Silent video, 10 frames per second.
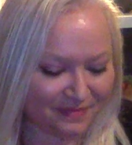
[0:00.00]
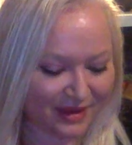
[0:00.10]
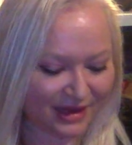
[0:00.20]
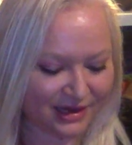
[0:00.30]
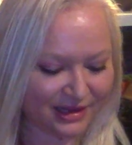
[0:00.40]

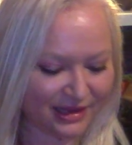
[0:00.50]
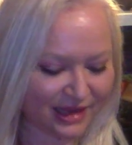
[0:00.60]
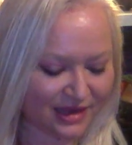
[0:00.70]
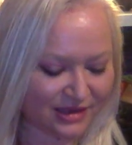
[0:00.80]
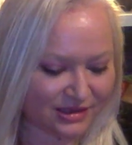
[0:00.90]
Anything
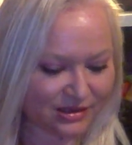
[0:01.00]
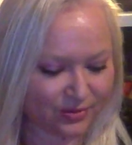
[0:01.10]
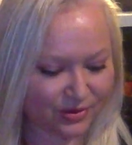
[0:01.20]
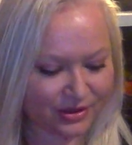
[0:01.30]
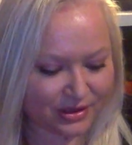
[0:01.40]
else
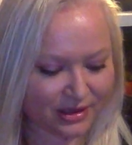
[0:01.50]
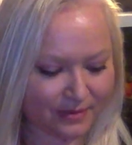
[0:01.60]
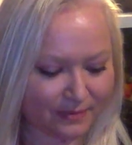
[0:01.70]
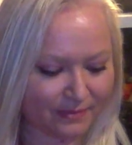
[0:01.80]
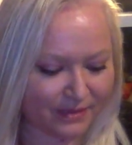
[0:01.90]
worth
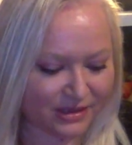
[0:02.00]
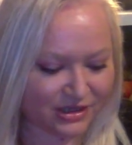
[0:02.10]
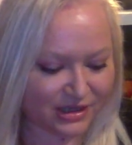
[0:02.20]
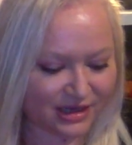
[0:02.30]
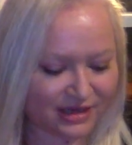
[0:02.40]

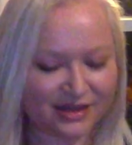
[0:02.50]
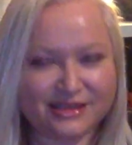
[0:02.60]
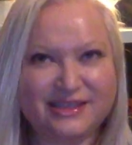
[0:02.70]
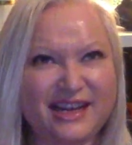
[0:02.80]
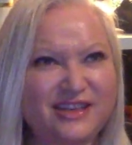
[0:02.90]
mentioning?
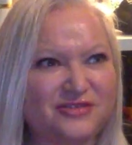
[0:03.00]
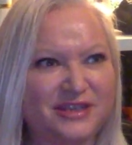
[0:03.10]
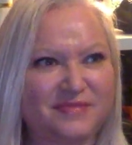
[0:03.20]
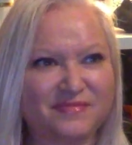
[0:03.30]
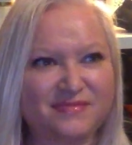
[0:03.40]

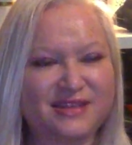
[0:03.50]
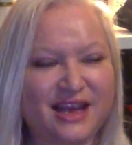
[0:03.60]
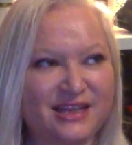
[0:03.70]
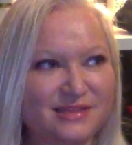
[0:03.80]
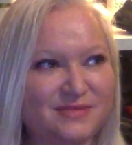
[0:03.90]
Daydream.
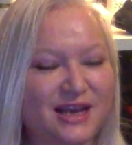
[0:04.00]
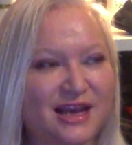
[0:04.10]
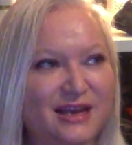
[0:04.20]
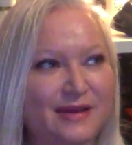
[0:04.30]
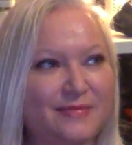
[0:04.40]
Take some
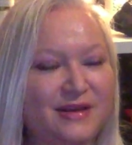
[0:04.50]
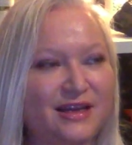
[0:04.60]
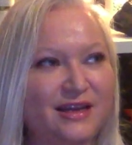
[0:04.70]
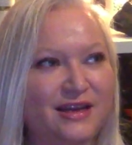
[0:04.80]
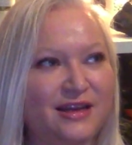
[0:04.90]
time.
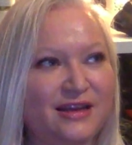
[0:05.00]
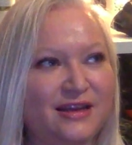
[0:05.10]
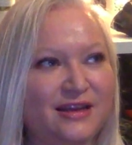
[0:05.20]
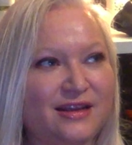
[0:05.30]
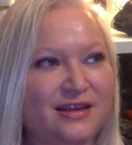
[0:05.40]

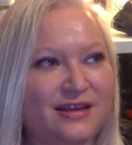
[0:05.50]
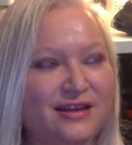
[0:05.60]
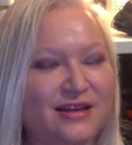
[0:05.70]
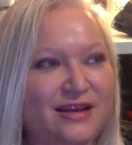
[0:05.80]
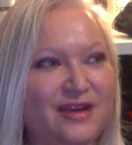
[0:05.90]

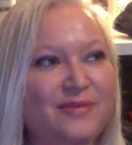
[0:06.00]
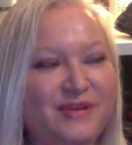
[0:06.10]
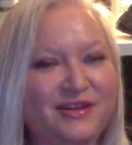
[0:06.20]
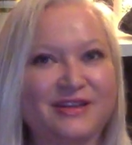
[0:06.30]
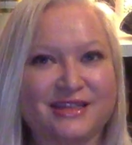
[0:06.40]
Oh, I'm
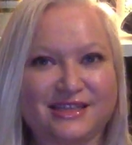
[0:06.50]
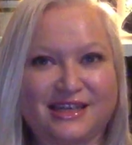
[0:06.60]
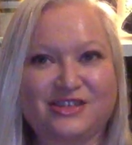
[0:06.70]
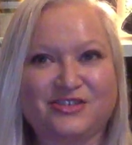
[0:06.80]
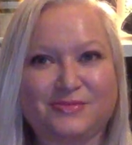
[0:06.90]
hearing the
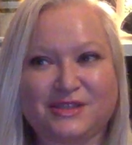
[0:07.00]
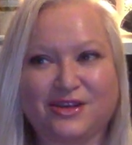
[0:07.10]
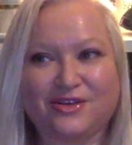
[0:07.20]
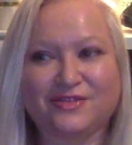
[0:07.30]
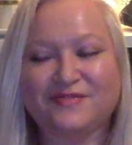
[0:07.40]
daydream
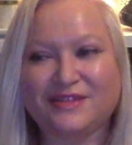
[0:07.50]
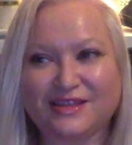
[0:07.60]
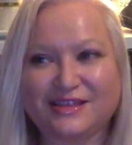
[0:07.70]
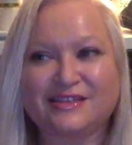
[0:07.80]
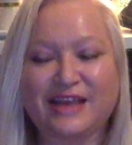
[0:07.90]
song.
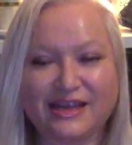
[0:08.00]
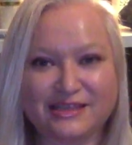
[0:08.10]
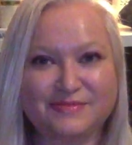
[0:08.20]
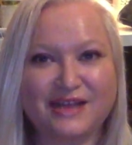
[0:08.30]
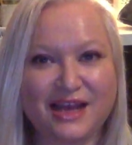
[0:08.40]
Take
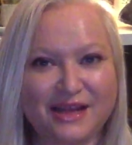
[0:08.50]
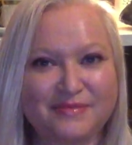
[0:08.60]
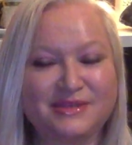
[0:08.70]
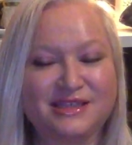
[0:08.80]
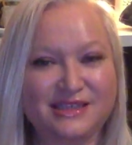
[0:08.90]
some
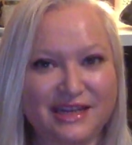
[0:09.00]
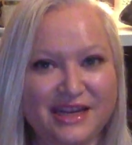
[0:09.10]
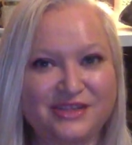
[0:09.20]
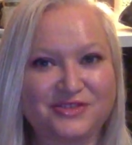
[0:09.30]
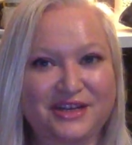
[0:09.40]
time to
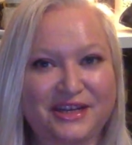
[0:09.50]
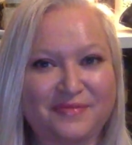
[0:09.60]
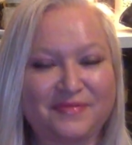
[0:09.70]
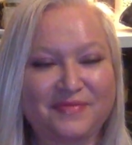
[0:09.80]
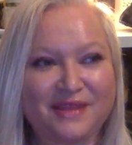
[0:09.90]

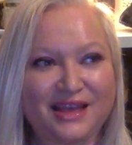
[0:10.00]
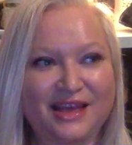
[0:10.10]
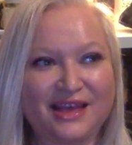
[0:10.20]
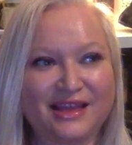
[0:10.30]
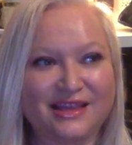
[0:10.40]
daydream
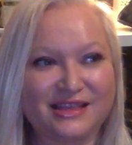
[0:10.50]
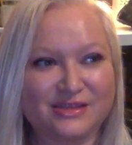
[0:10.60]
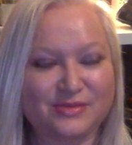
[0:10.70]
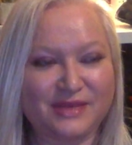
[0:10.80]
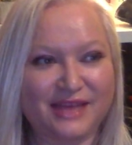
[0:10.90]

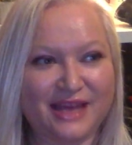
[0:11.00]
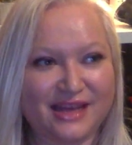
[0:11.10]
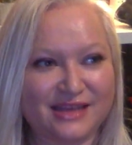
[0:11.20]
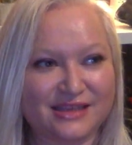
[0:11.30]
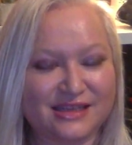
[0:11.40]
this
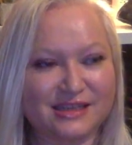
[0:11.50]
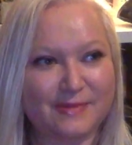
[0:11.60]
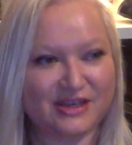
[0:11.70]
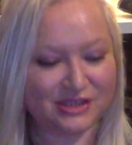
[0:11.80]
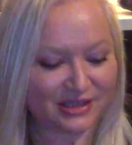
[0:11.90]
weekend,
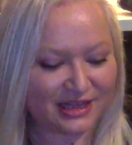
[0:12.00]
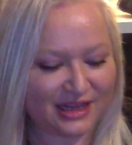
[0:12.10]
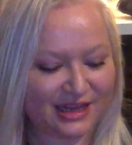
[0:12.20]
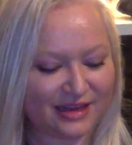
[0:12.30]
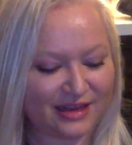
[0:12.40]

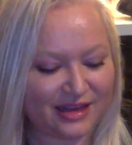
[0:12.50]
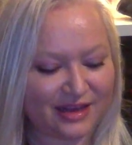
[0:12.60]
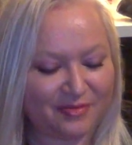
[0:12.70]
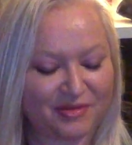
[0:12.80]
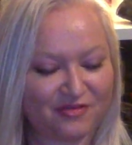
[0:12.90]
especially
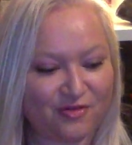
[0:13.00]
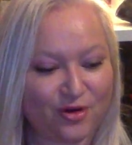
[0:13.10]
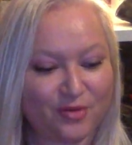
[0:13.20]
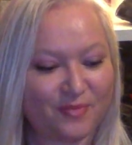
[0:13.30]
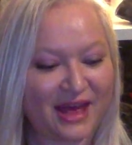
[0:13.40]

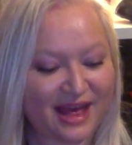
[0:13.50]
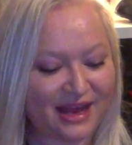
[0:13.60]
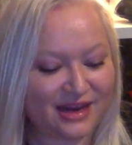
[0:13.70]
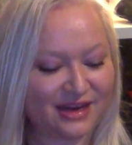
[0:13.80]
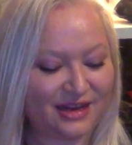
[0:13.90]
before bed.